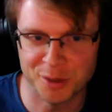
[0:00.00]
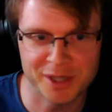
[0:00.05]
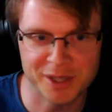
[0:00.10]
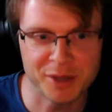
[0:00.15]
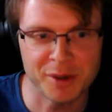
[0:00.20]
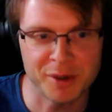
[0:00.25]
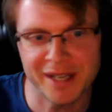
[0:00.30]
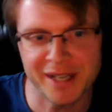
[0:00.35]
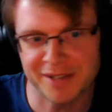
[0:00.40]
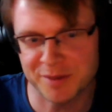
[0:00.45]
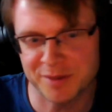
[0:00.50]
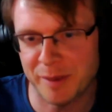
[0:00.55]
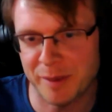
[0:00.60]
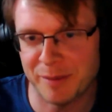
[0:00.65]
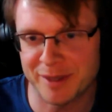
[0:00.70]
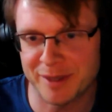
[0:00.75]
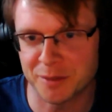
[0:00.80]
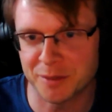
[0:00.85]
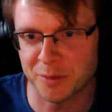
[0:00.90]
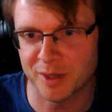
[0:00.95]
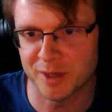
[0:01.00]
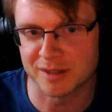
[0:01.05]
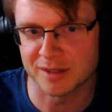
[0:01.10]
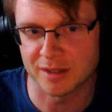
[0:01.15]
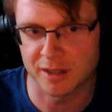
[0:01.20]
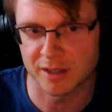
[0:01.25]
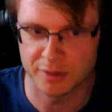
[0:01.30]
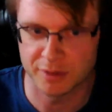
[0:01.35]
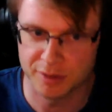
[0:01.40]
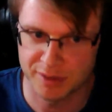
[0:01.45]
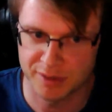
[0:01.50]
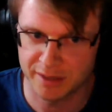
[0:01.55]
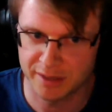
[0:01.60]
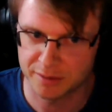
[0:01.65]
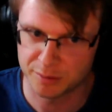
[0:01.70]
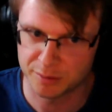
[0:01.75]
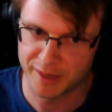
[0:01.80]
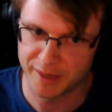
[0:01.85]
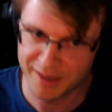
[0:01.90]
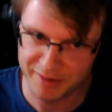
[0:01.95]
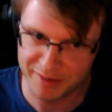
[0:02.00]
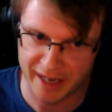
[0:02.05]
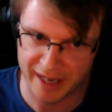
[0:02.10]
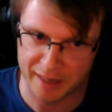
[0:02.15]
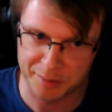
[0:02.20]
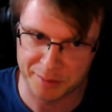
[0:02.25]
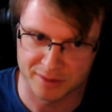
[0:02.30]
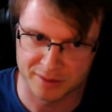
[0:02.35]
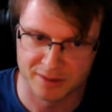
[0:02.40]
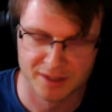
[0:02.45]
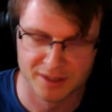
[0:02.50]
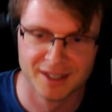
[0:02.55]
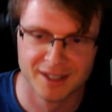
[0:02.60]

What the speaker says: And you only have to be bitten once and go, you said it would never happen.